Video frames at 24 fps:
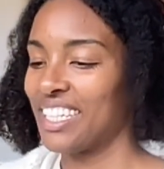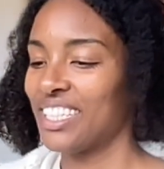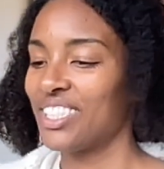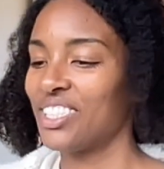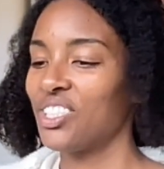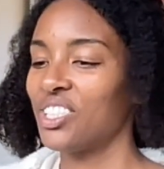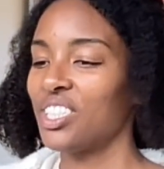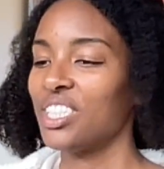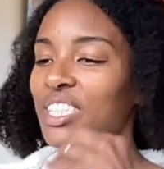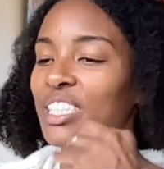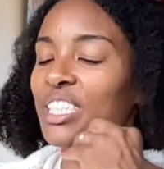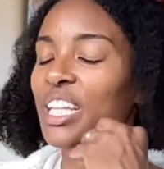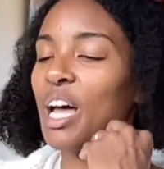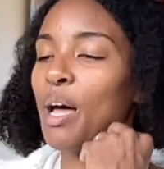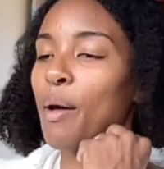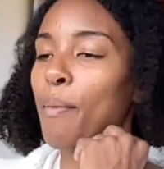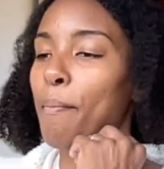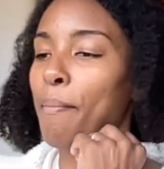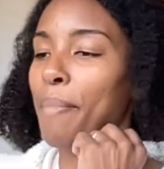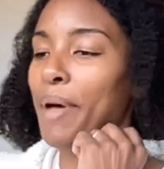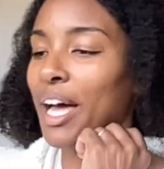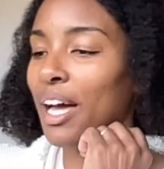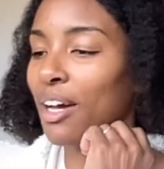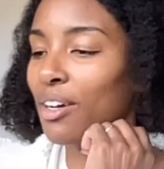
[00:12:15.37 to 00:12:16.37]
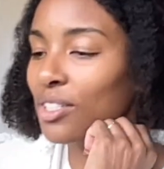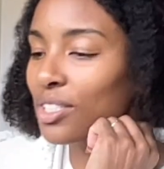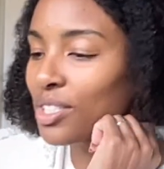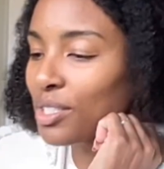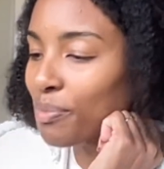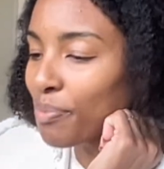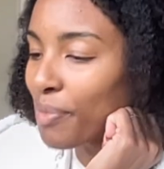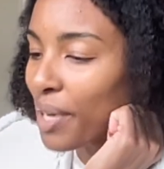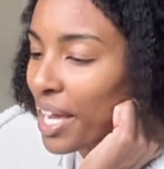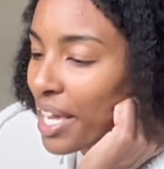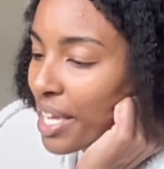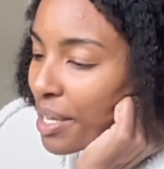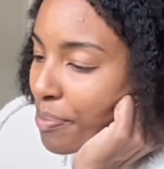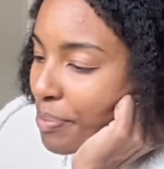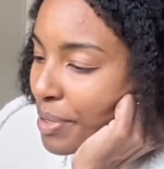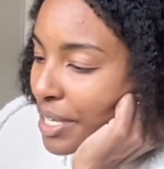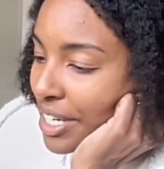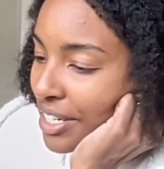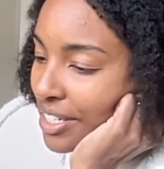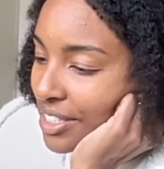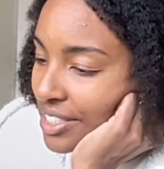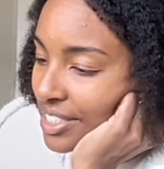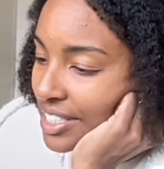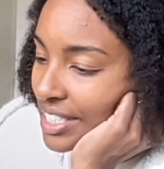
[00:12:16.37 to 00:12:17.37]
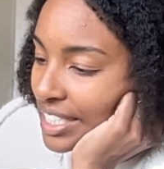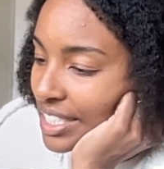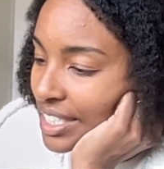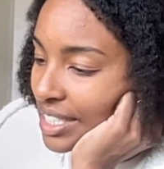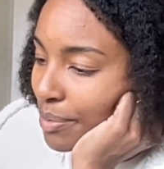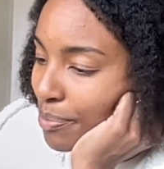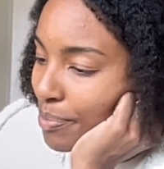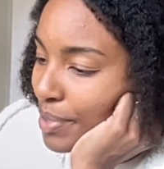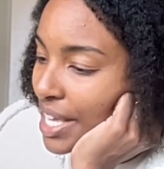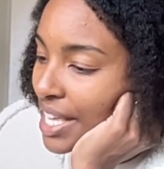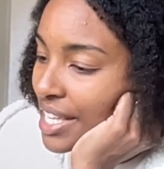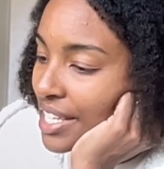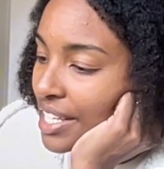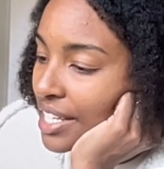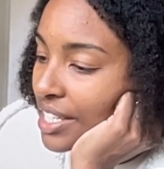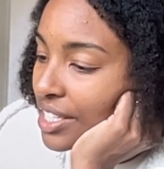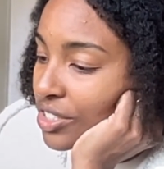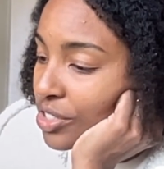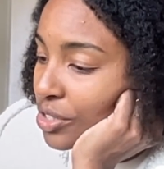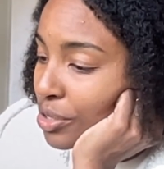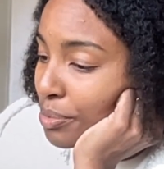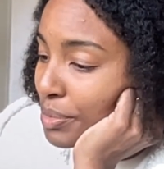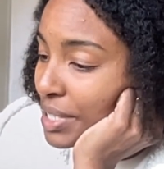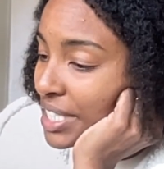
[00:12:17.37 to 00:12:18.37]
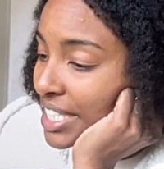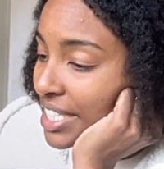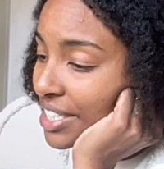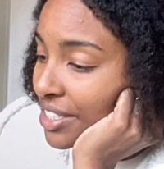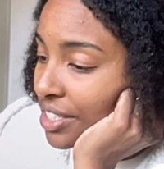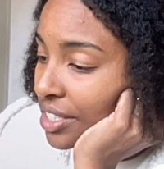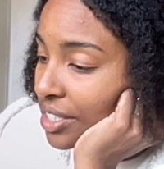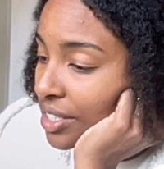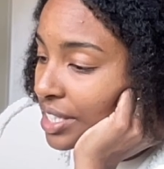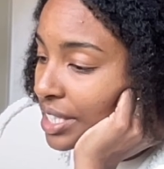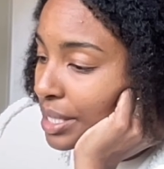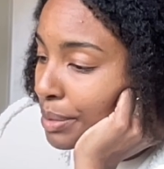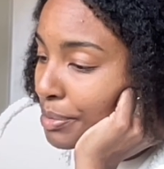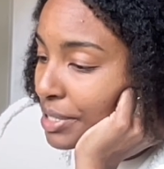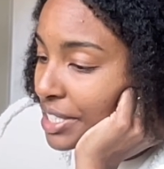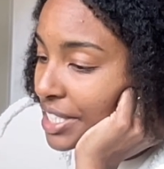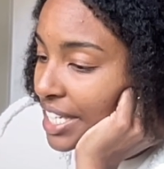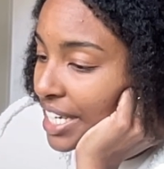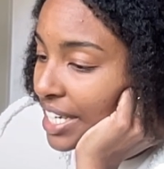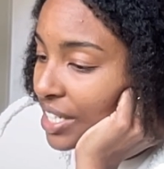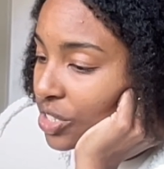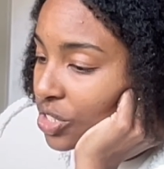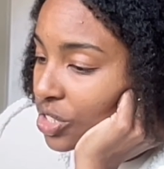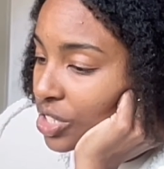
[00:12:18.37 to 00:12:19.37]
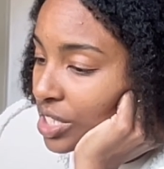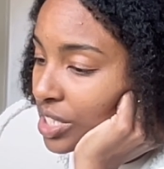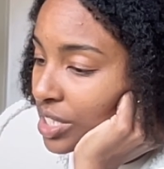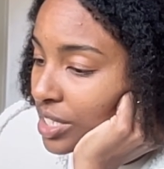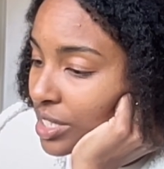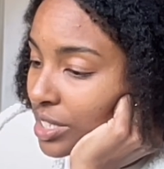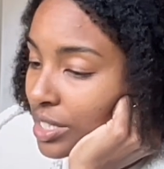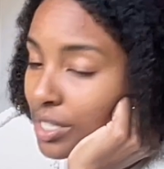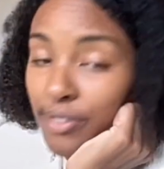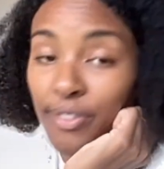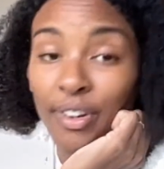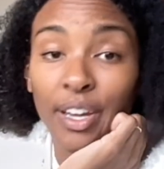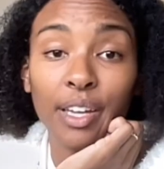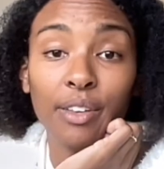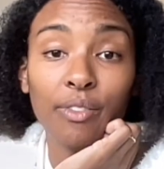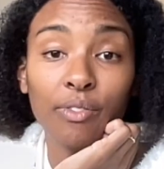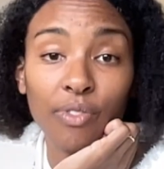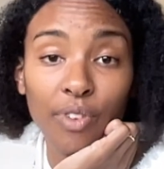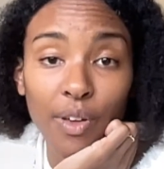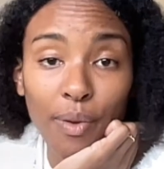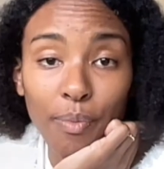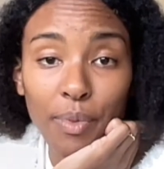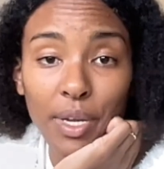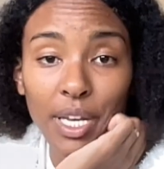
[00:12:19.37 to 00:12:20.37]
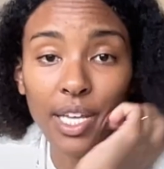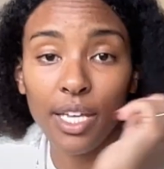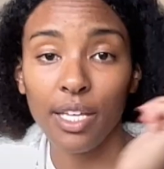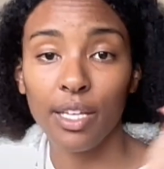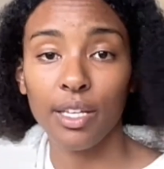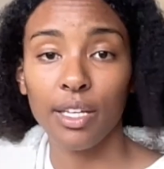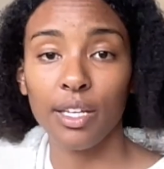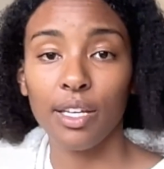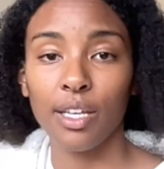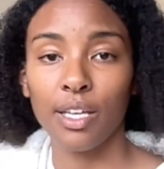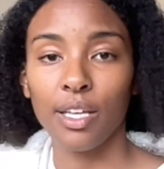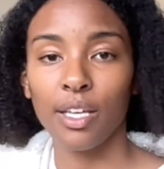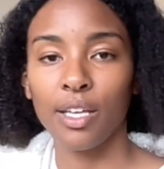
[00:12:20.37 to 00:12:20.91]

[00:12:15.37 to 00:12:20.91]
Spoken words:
She's not bound by appearances, opinions, or material limitations, divine feminine.